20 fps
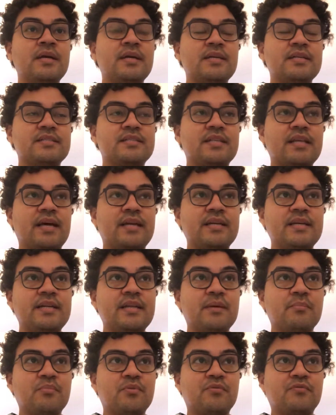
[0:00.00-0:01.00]
is that in
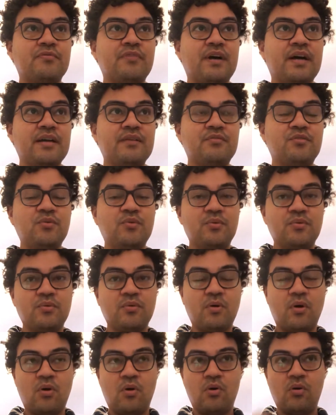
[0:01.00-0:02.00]
number 5 you
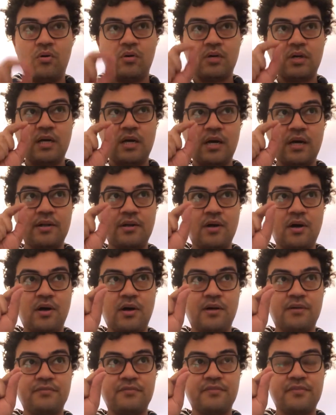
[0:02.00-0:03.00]
all cut
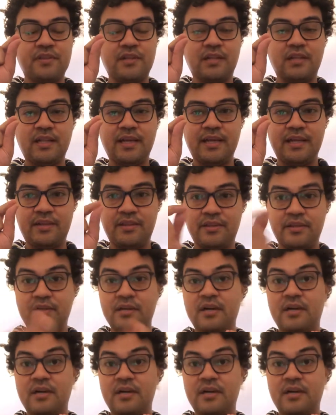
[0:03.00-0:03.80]
off the length